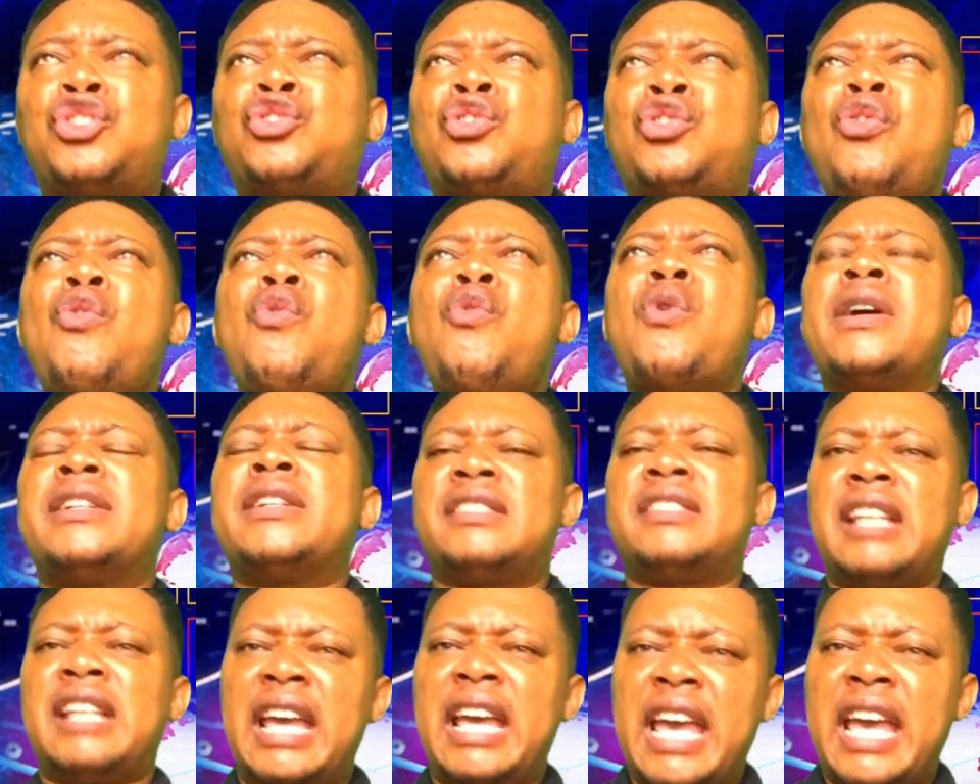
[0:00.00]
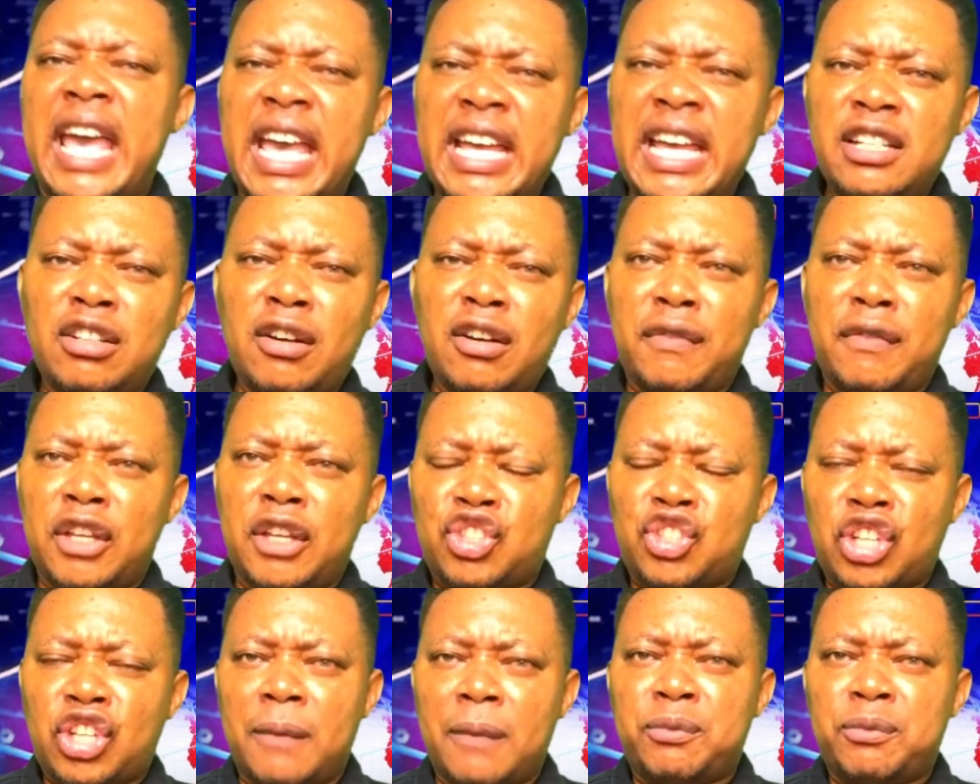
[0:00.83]
Towards the end of the
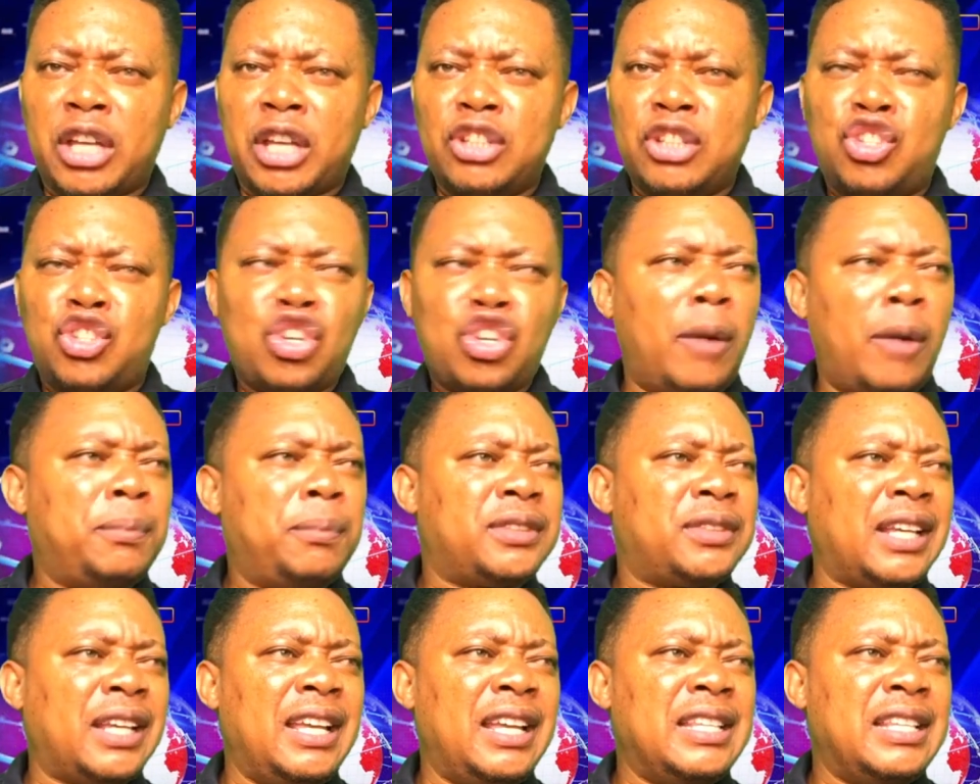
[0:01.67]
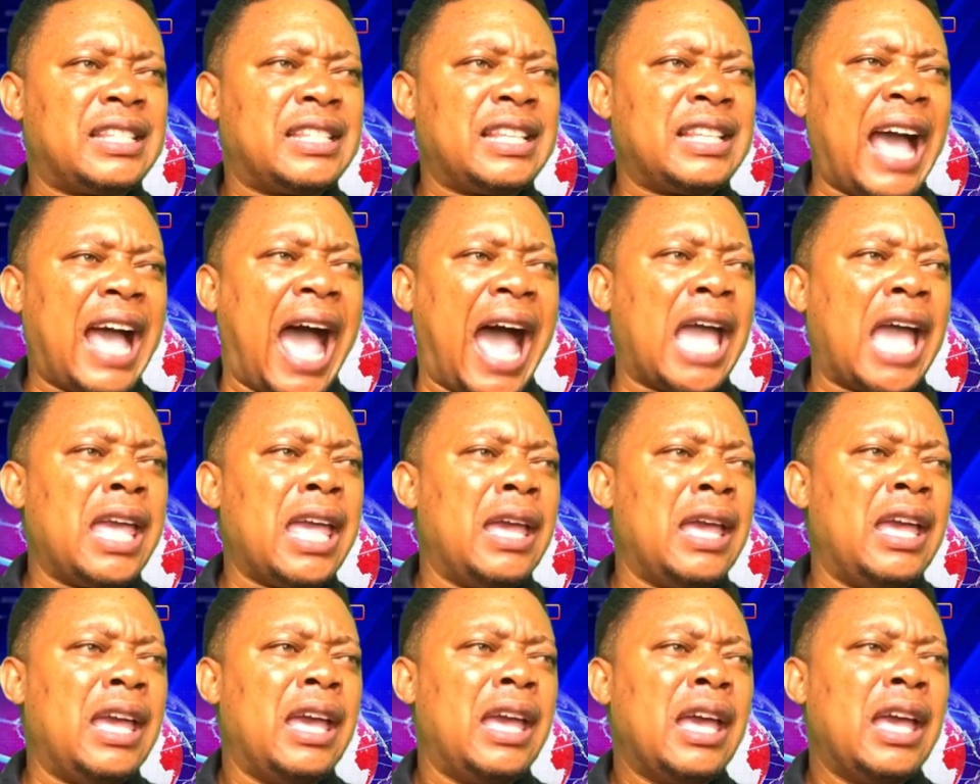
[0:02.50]
chapter, Job says,
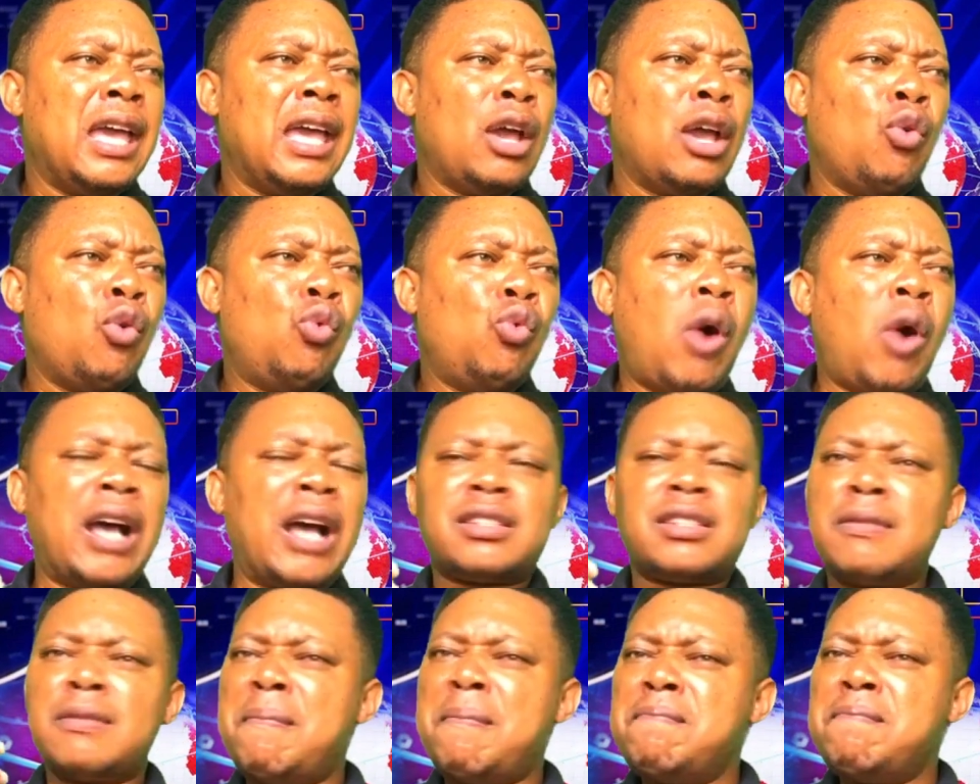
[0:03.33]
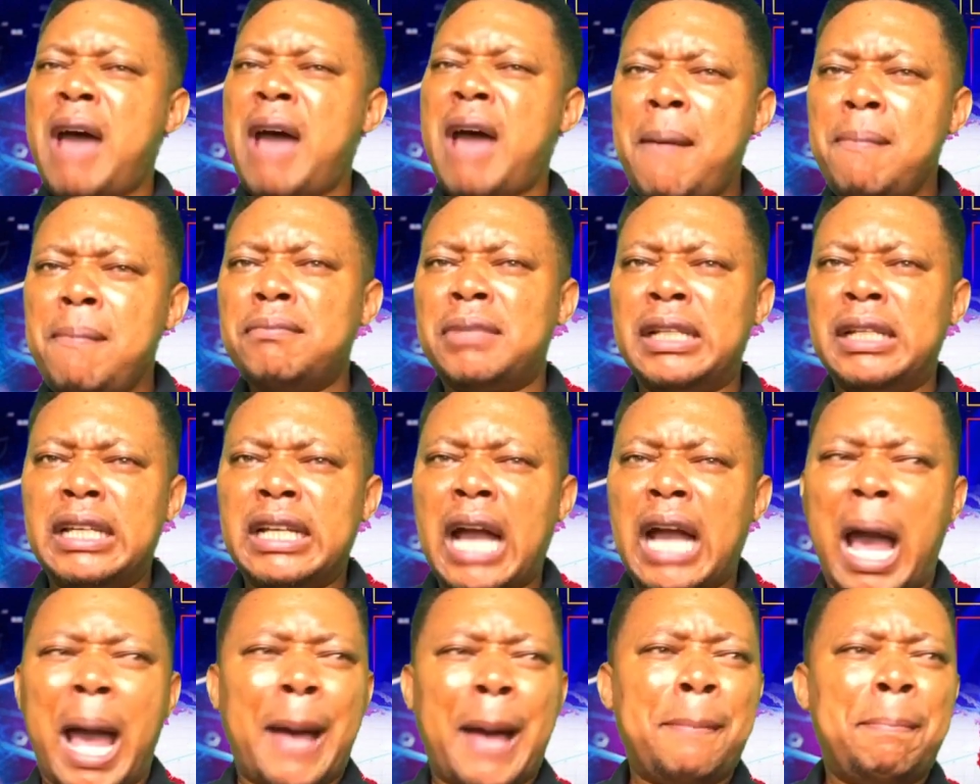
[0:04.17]
I was
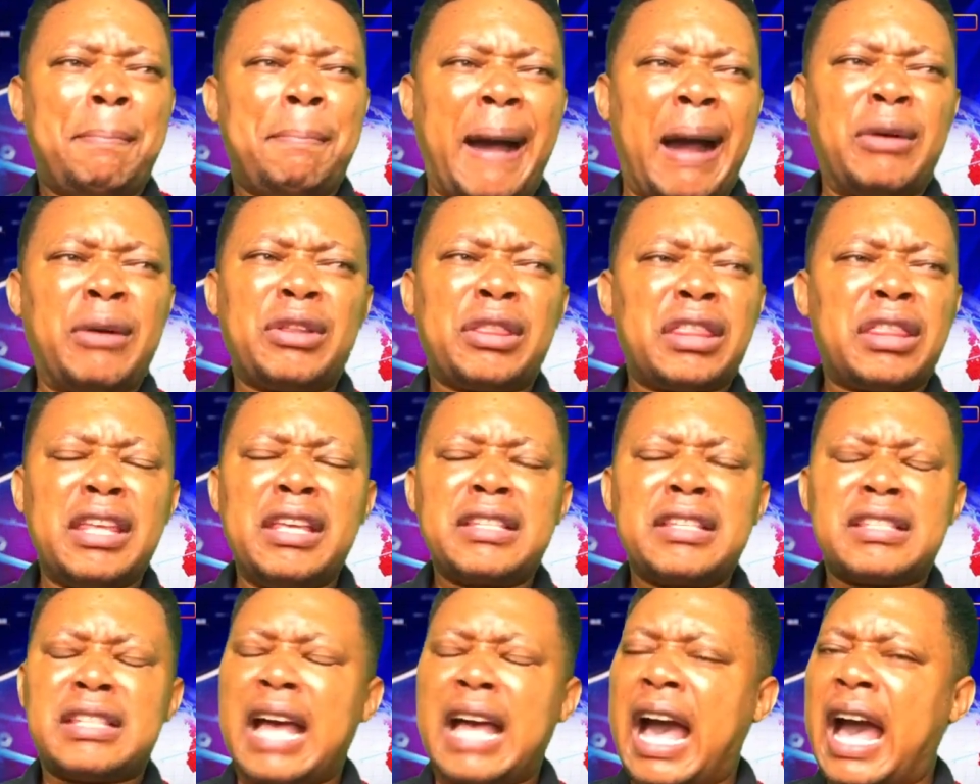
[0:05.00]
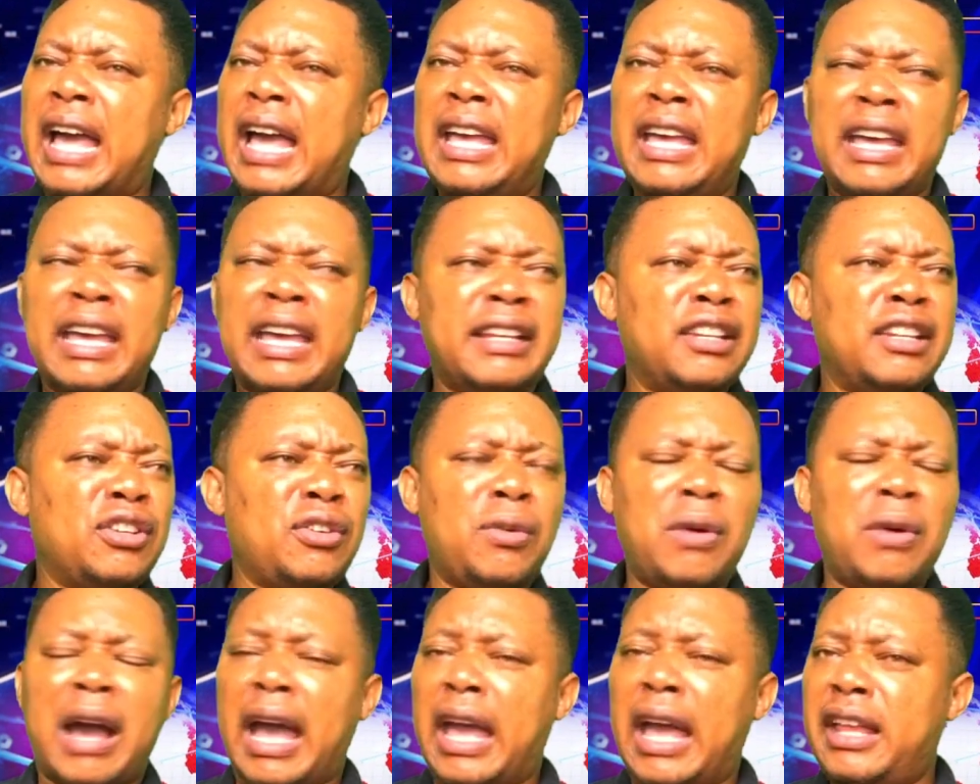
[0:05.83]
mumbling about things I had
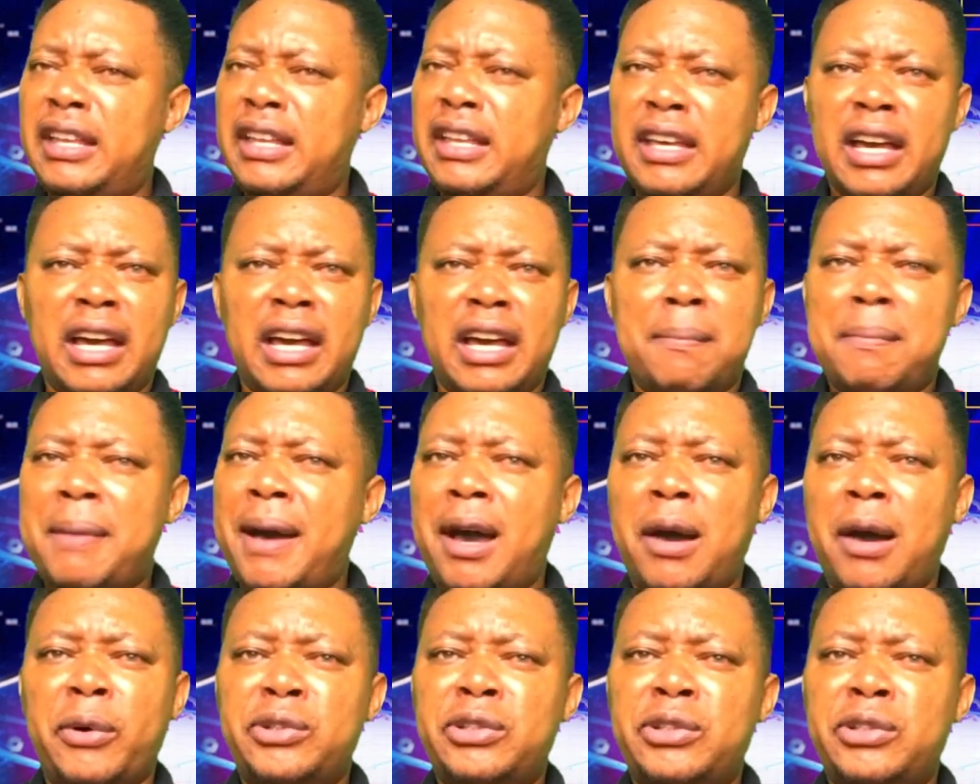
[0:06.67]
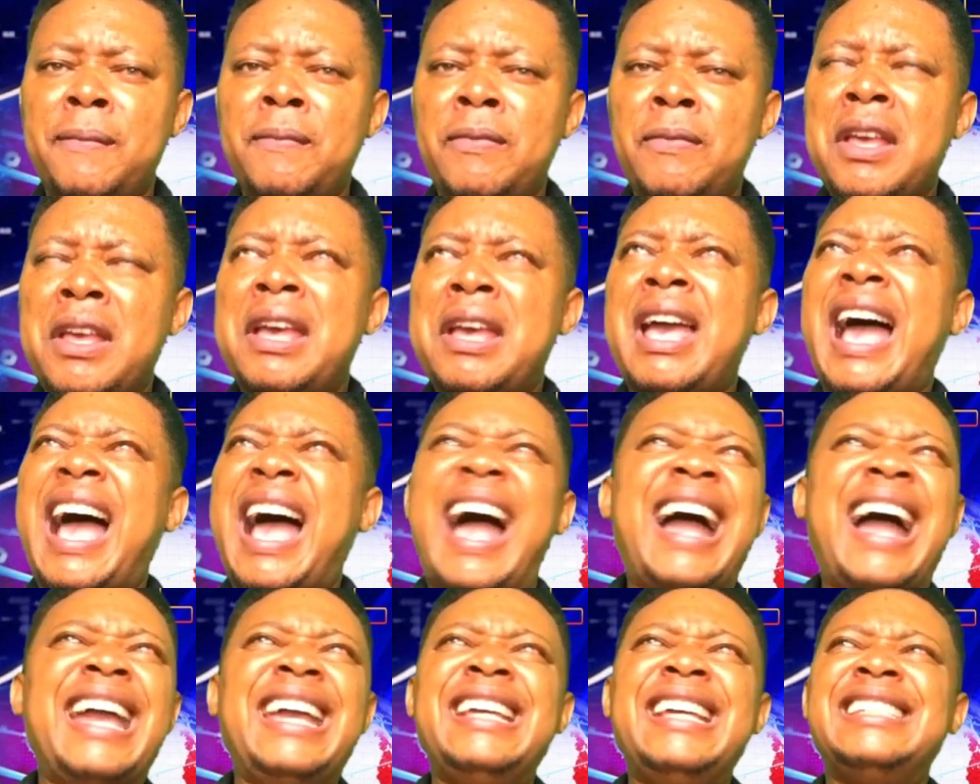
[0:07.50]
no idea about.
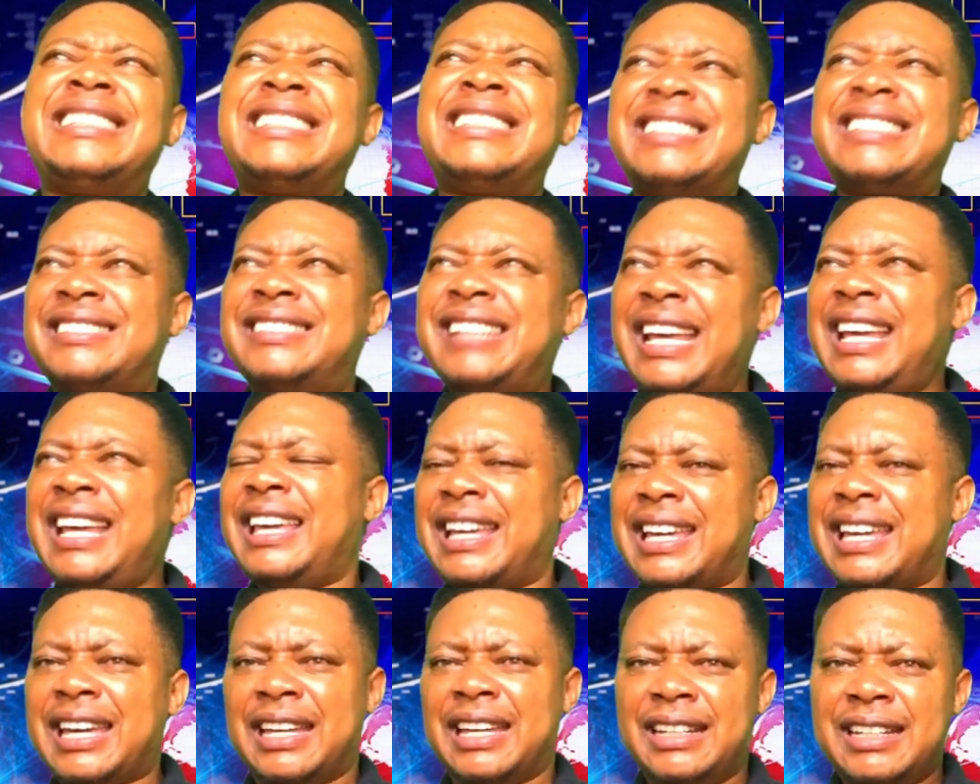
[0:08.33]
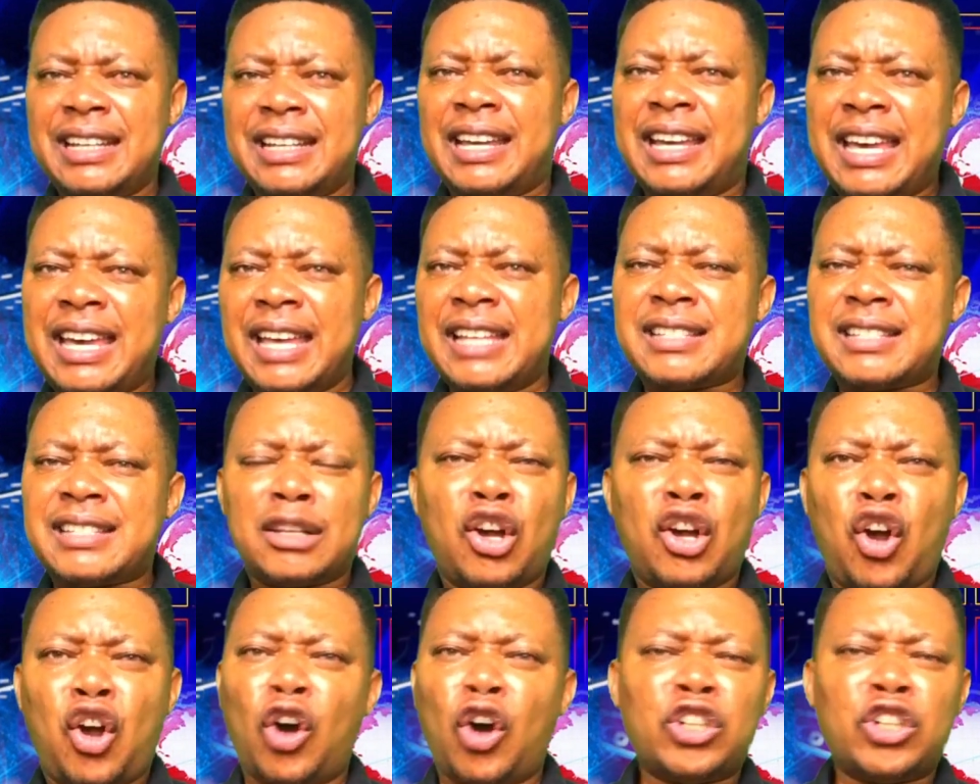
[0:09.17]
I
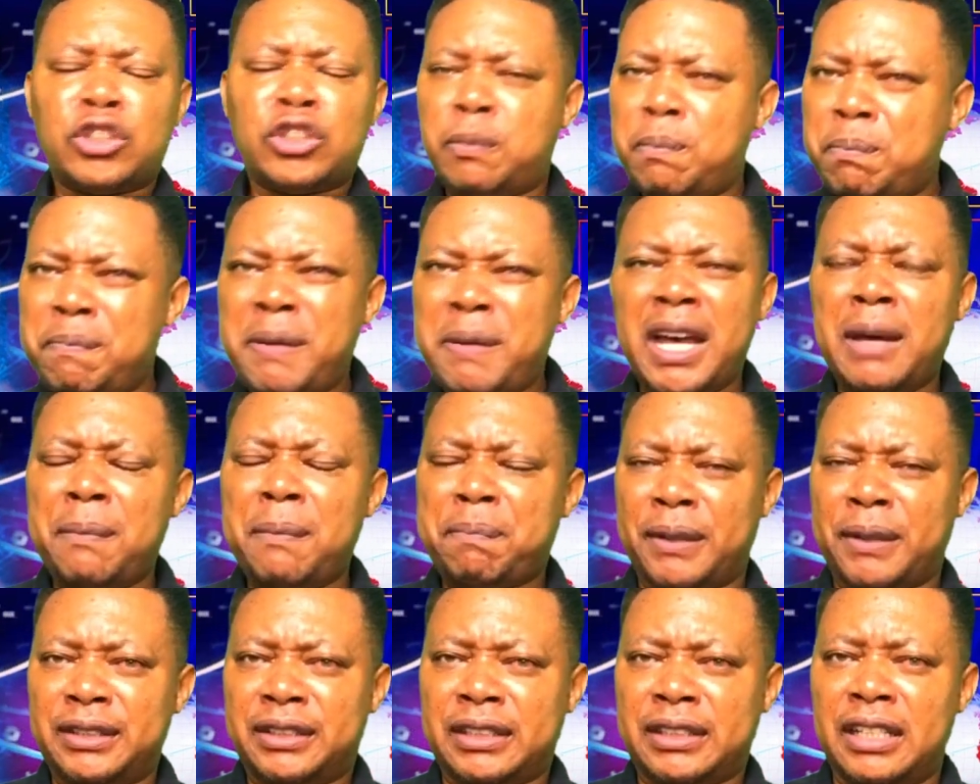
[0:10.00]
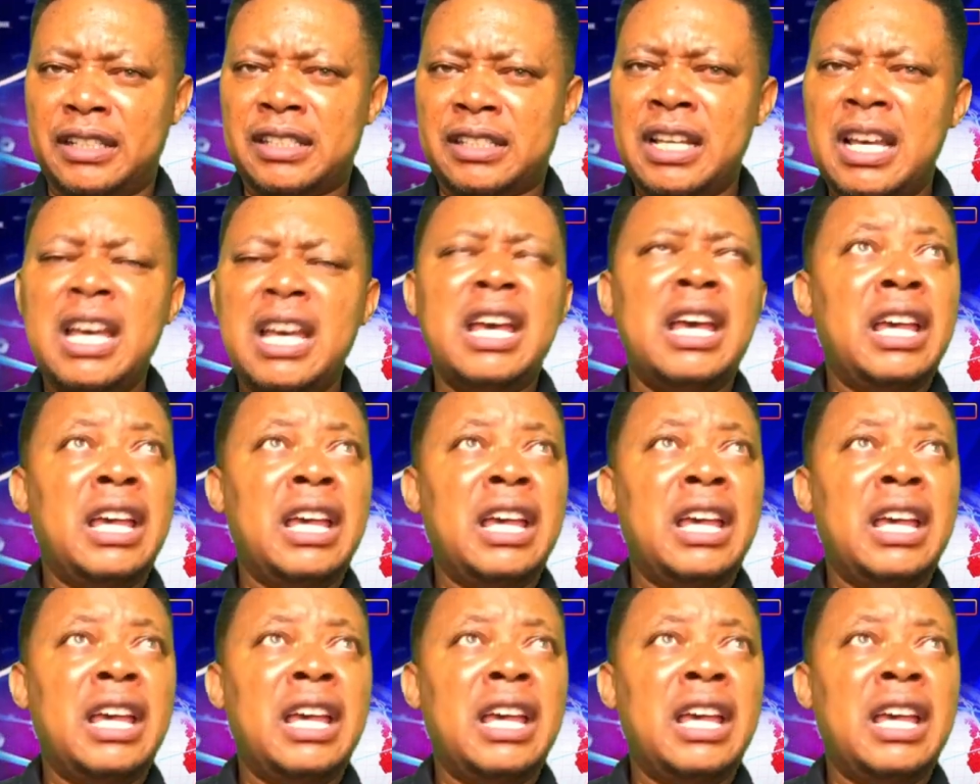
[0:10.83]
second-guessed God's purposes.